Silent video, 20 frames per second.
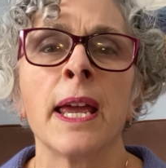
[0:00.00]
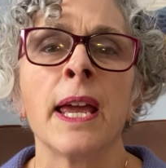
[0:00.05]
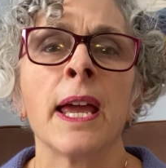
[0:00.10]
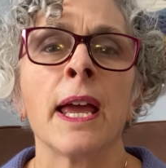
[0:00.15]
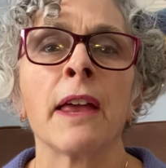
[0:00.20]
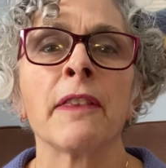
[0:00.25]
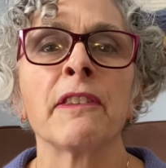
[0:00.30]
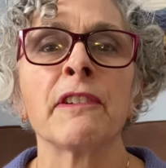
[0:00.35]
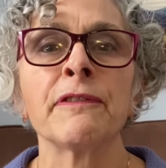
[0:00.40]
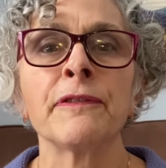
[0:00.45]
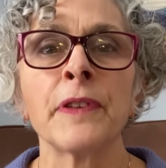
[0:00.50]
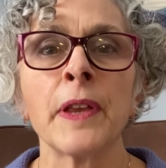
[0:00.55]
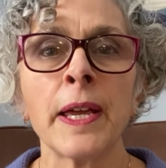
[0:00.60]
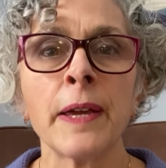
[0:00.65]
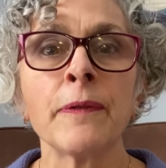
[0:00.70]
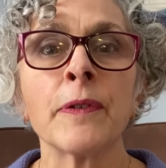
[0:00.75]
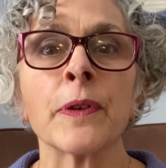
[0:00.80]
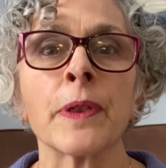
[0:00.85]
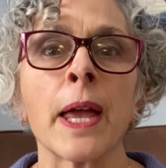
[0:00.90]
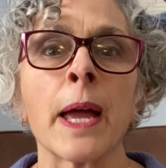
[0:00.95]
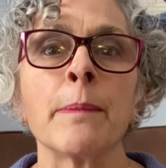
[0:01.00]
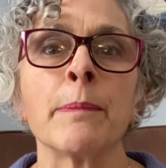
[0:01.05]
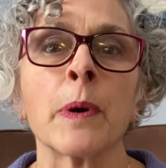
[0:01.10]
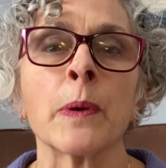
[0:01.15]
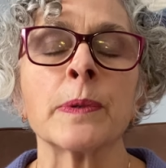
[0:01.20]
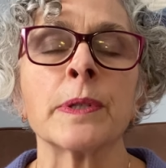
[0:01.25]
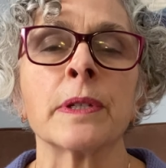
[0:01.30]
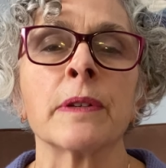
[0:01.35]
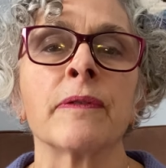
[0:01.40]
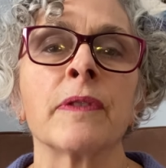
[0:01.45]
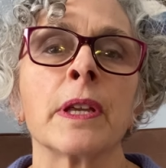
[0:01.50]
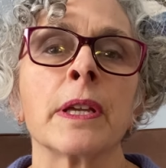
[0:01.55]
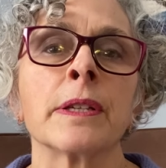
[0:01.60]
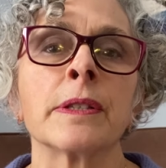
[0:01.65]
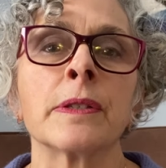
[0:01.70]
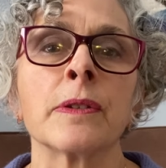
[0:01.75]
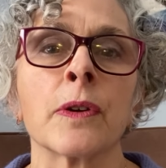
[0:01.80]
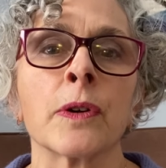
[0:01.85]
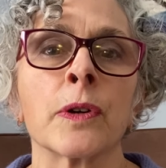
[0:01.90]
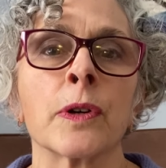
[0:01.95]
And the flavor that most of
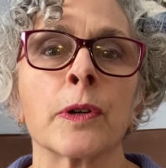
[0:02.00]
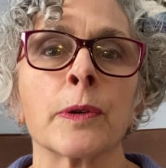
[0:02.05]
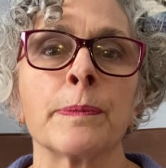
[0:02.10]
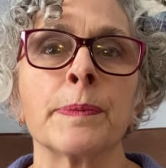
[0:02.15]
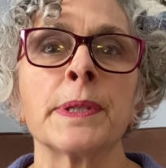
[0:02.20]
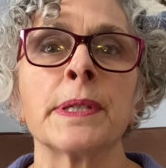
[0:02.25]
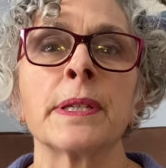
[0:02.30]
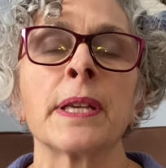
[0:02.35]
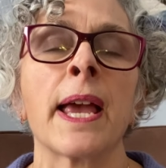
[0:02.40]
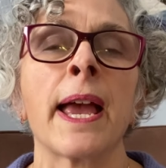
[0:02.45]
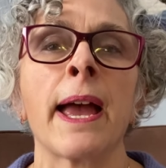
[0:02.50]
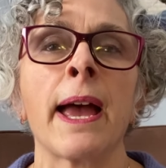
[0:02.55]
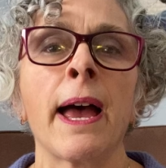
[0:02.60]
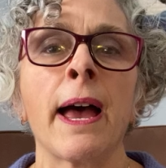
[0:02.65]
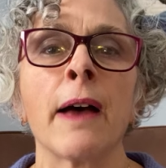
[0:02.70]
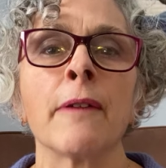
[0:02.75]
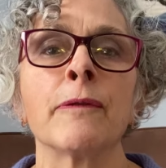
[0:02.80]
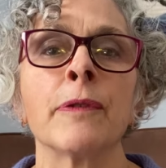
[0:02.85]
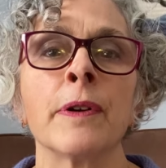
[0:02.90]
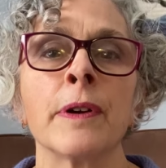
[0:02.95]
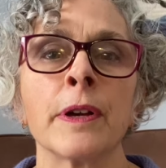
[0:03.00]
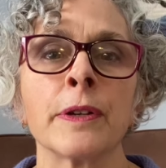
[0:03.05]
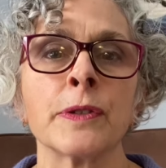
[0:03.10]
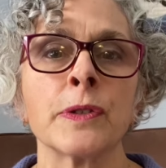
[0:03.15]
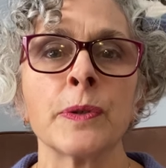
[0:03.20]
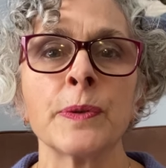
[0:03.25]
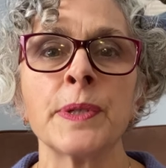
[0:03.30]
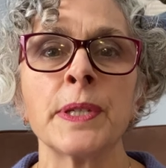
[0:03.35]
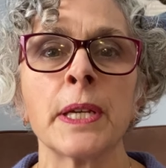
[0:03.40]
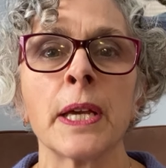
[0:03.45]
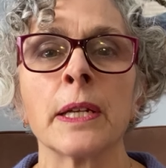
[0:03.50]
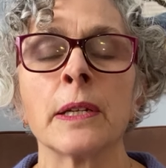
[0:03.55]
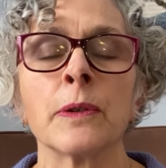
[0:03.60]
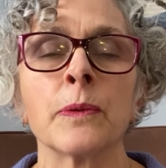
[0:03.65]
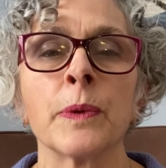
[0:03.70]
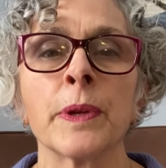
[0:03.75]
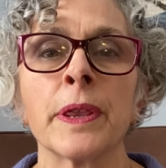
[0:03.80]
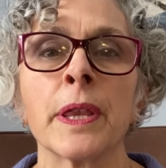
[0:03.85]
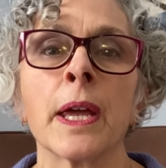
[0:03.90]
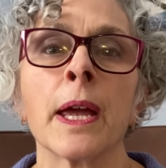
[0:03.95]
these herbs have associated
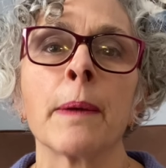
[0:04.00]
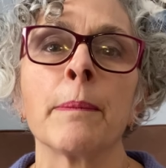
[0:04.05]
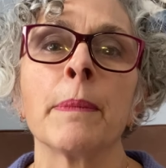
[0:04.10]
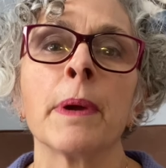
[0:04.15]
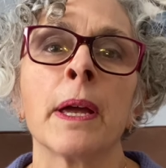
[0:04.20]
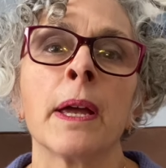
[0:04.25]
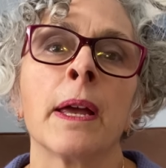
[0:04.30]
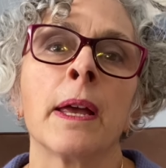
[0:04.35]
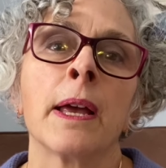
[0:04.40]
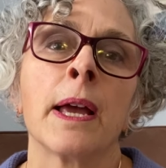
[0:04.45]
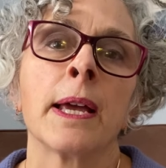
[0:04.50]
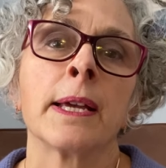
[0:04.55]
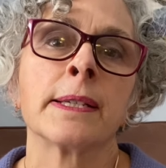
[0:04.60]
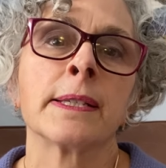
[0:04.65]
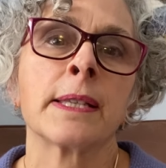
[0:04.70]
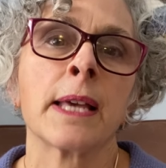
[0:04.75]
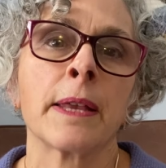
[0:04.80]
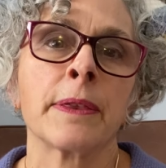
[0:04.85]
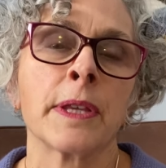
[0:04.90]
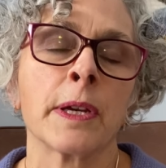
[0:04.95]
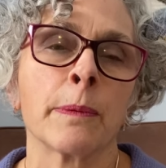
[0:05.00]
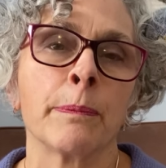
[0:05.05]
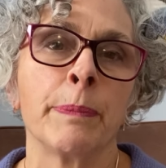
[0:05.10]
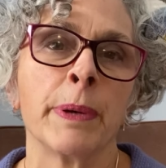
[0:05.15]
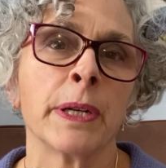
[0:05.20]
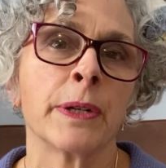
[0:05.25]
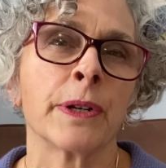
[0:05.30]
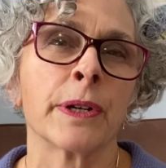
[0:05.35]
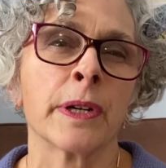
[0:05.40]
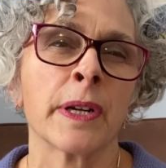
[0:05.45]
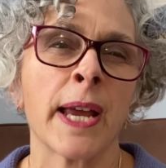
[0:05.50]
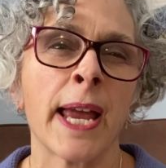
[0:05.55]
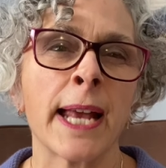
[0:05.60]
with them is that they're bitter.